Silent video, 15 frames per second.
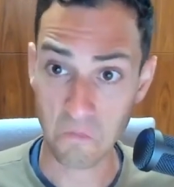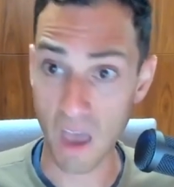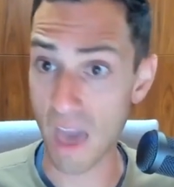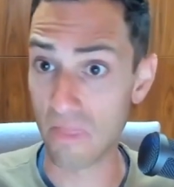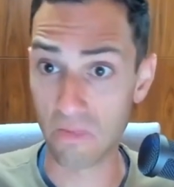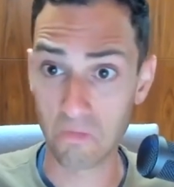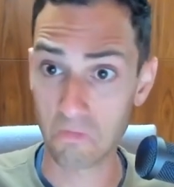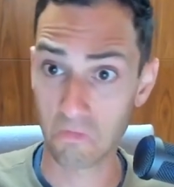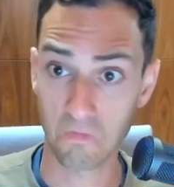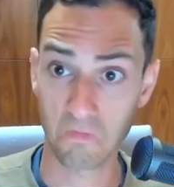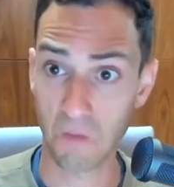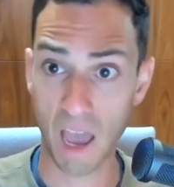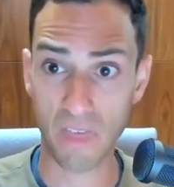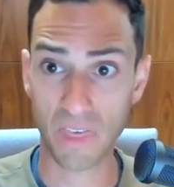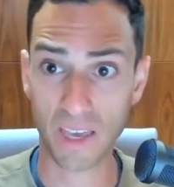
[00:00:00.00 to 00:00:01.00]
And
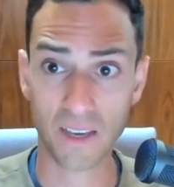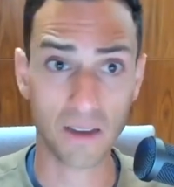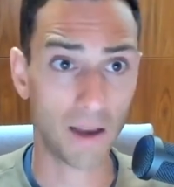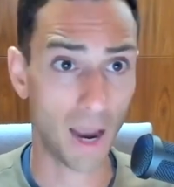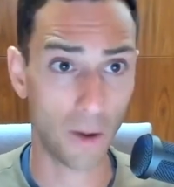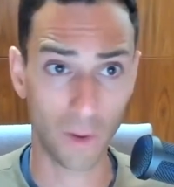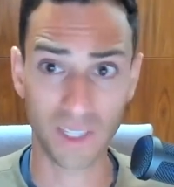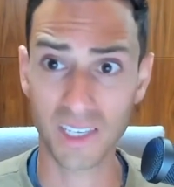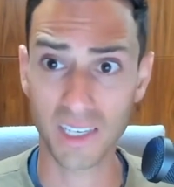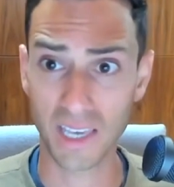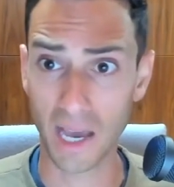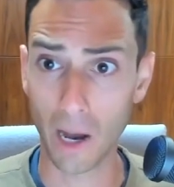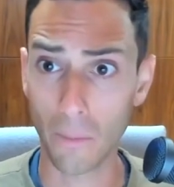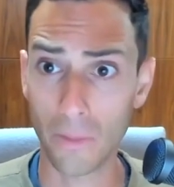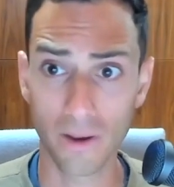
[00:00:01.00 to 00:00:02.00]
I think I to
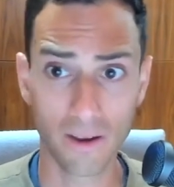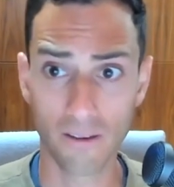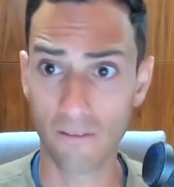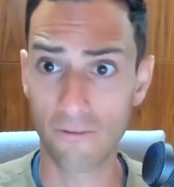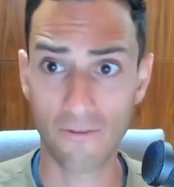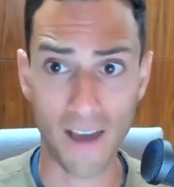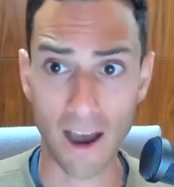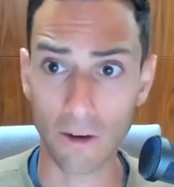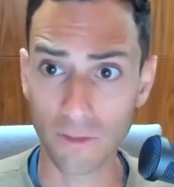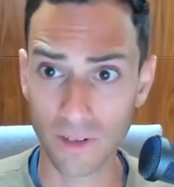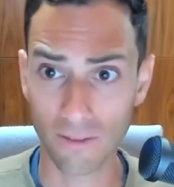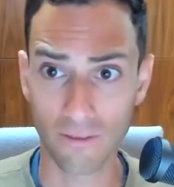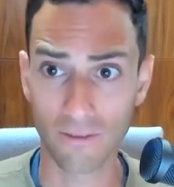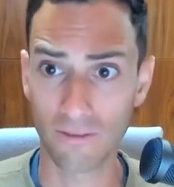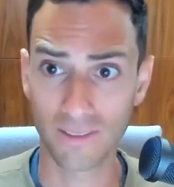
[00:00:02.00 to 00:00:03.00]
Yelp,
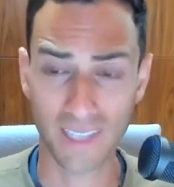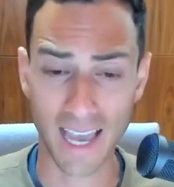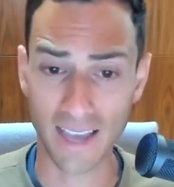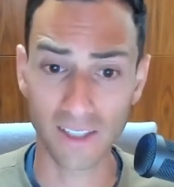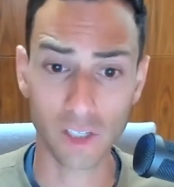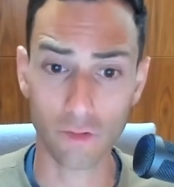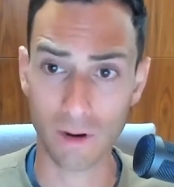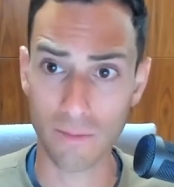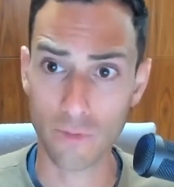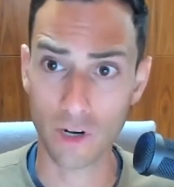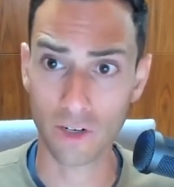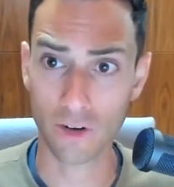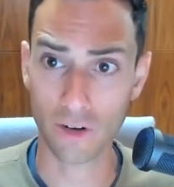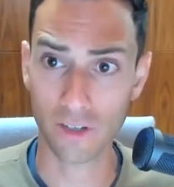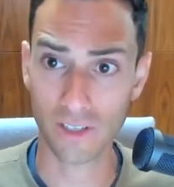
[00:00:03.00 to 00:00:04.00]
found 10 screen
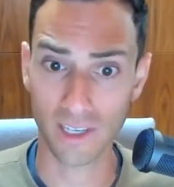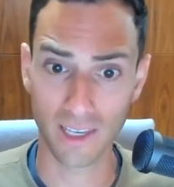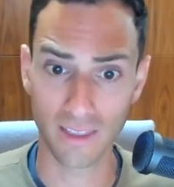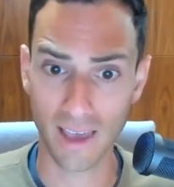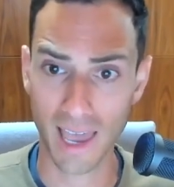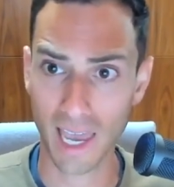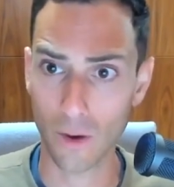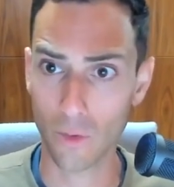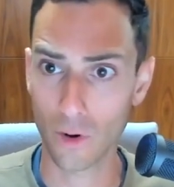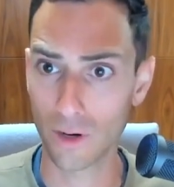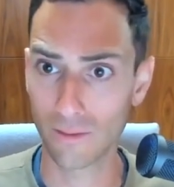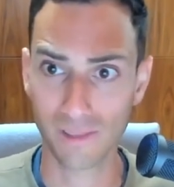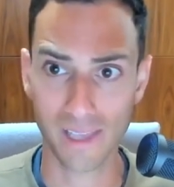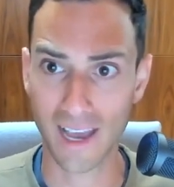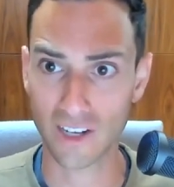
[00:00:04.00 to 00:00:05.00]
printers in the
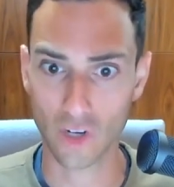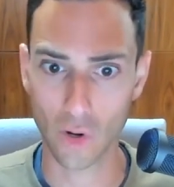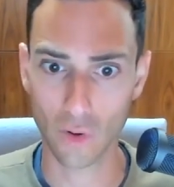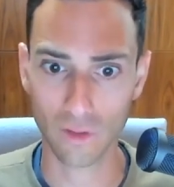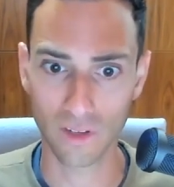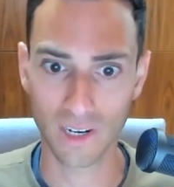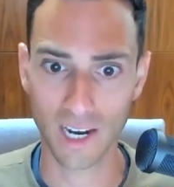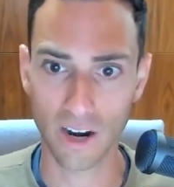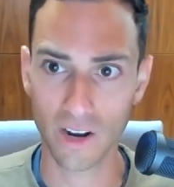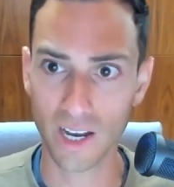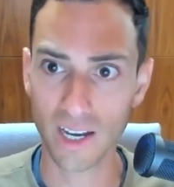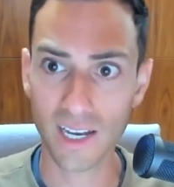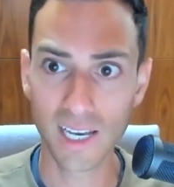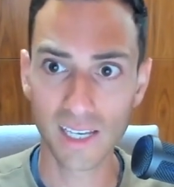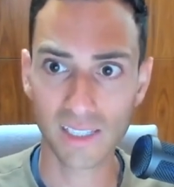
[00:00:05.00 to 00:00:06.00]
Hayward/Oakland
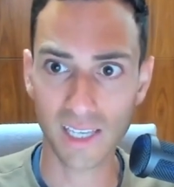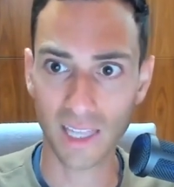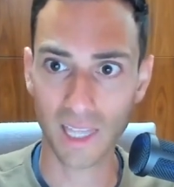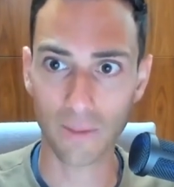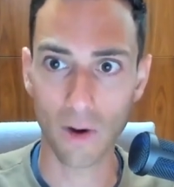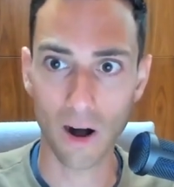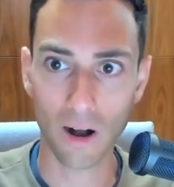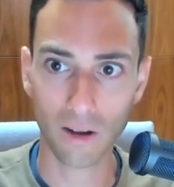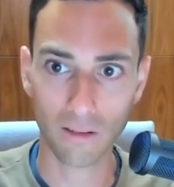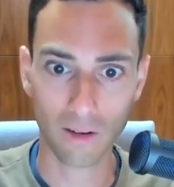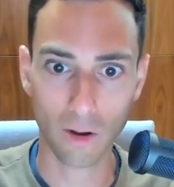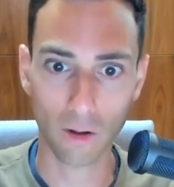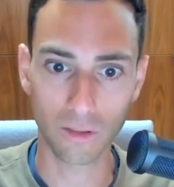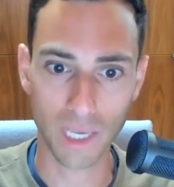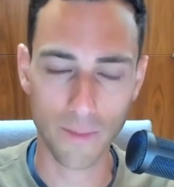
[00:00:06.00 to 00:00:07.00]
area, sent them all
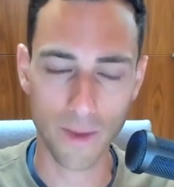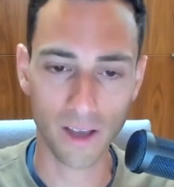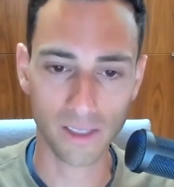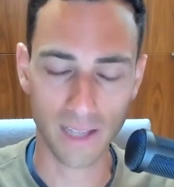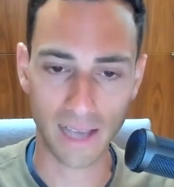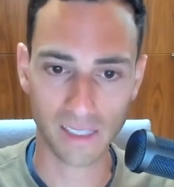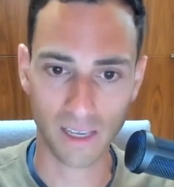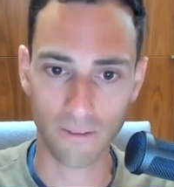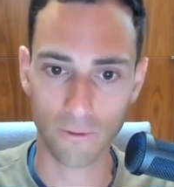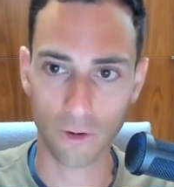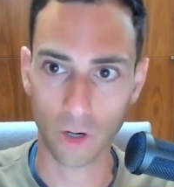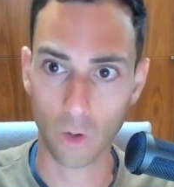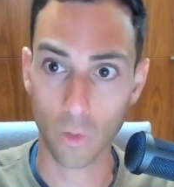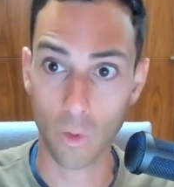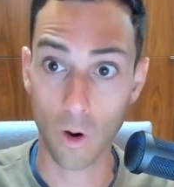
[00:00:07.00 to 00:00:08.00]
cold emails asking
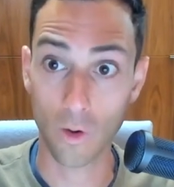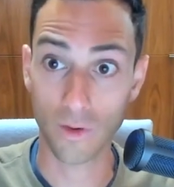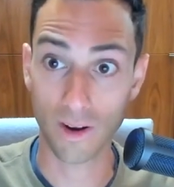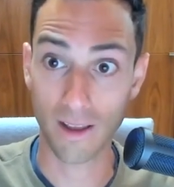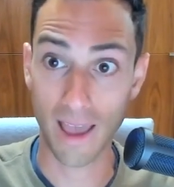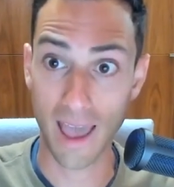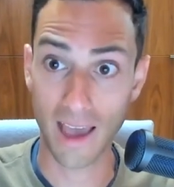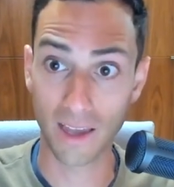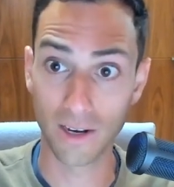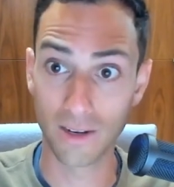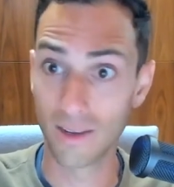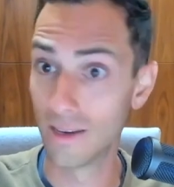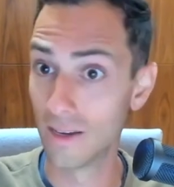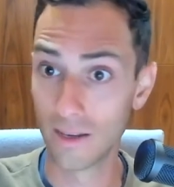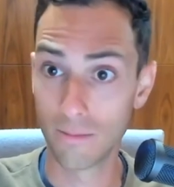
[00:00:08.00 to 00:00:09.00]
for a quote
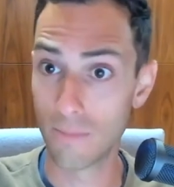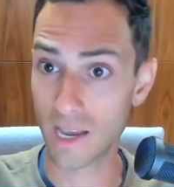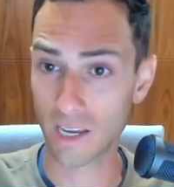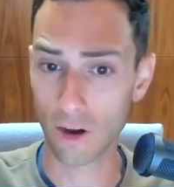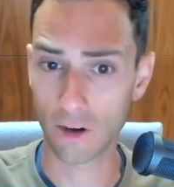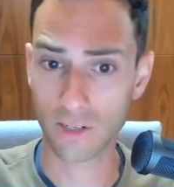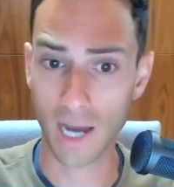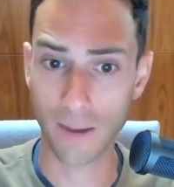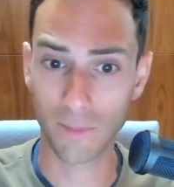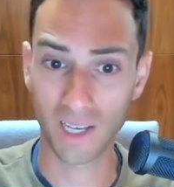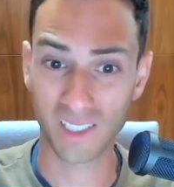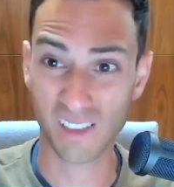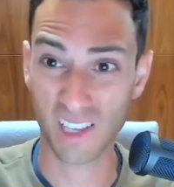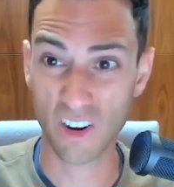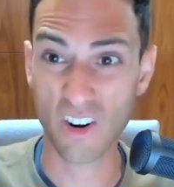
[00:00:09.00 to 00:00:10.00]
and making our
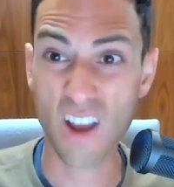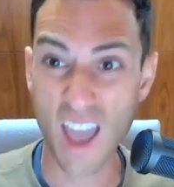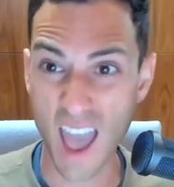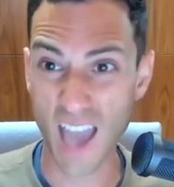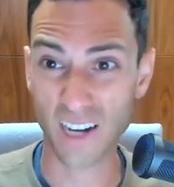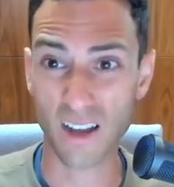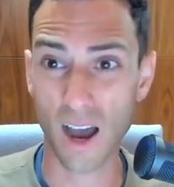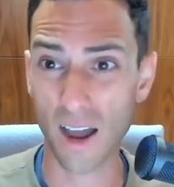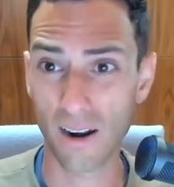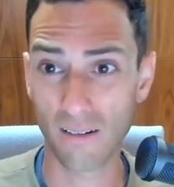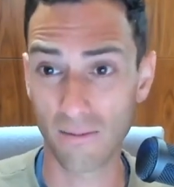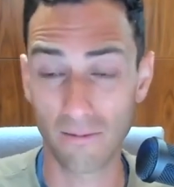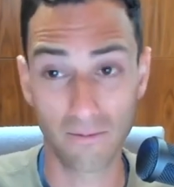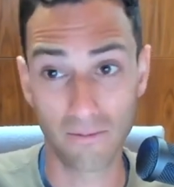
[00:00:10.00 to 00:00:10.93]
timelines clear, and got